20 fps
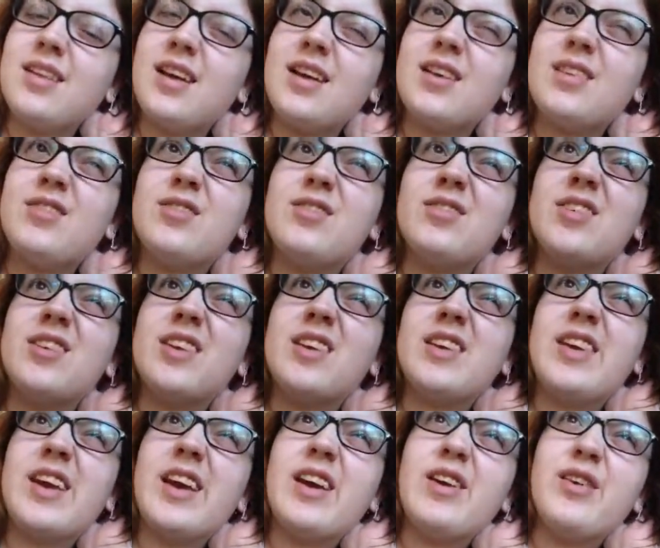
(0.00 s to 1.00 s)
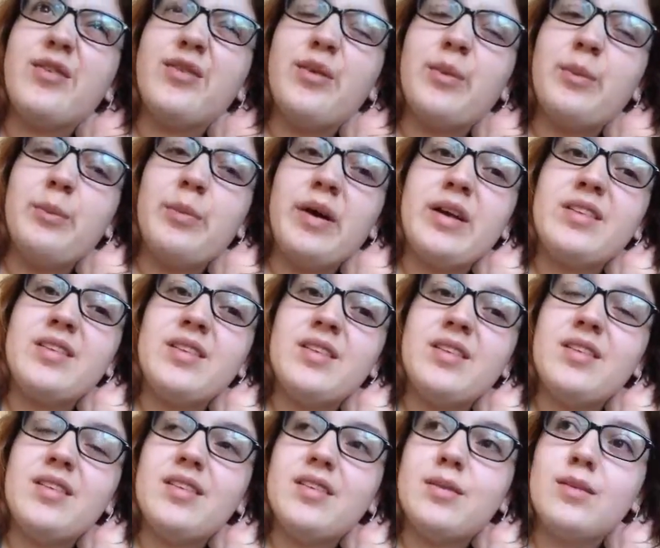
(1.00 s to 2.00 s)
I don't really care for
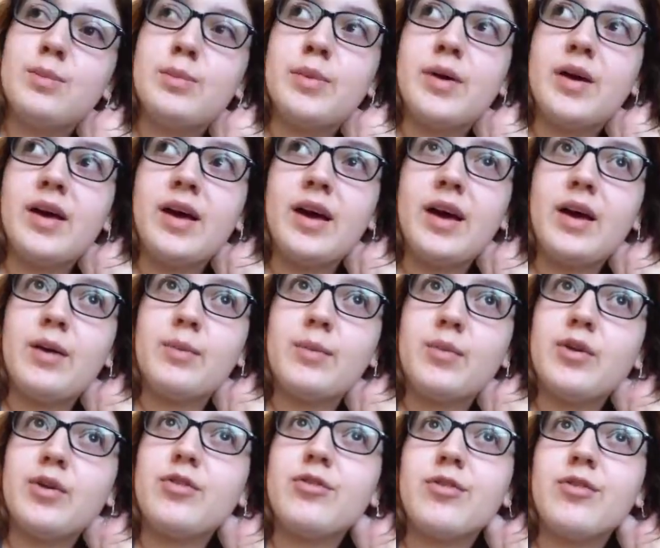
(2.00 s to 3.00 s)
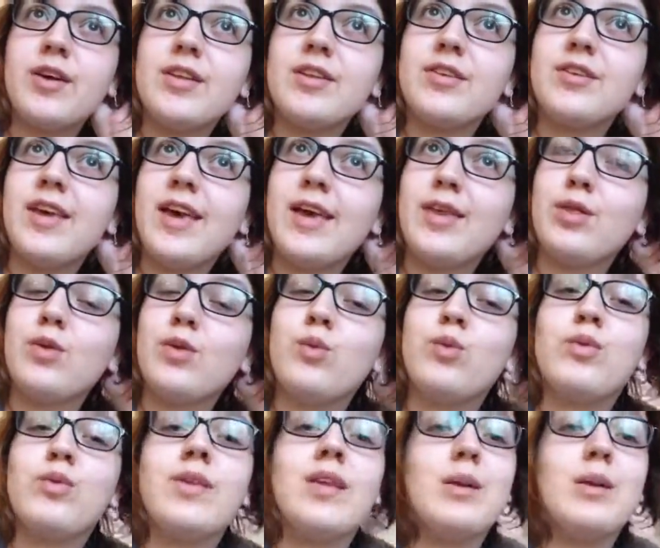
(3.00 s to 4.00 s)
buses, but I much rather take
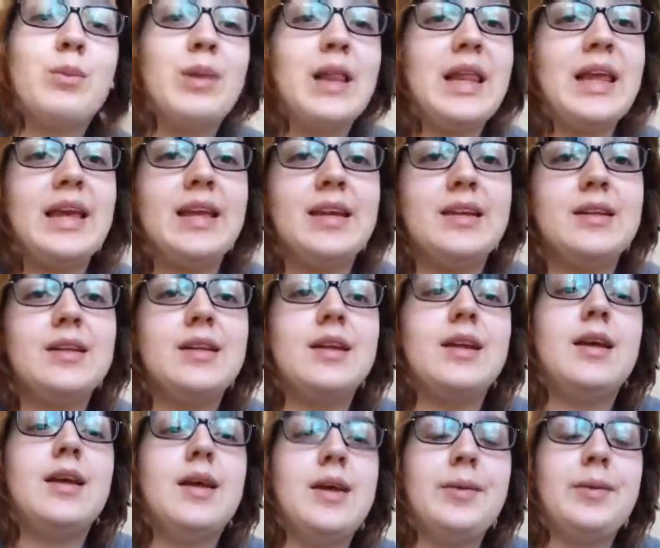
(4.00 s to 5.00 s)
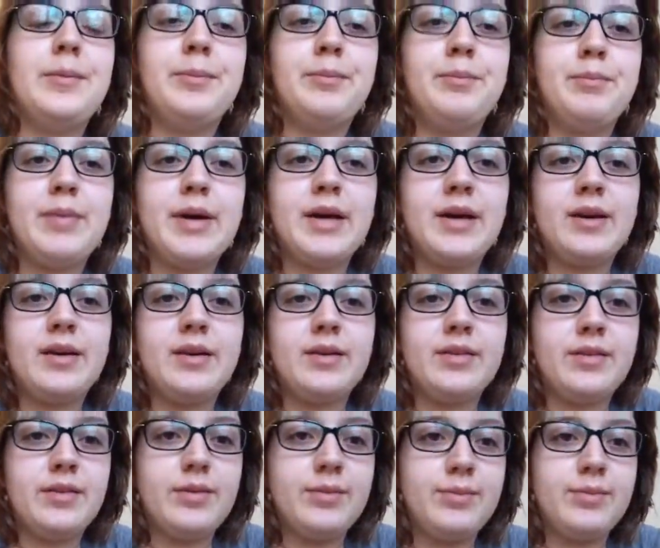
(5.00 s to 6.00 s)
those than a plane. Bye,
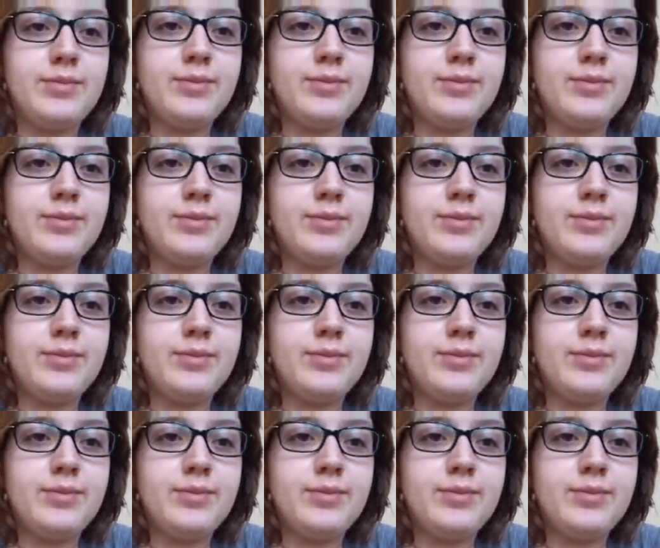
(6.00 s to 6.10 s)
guys.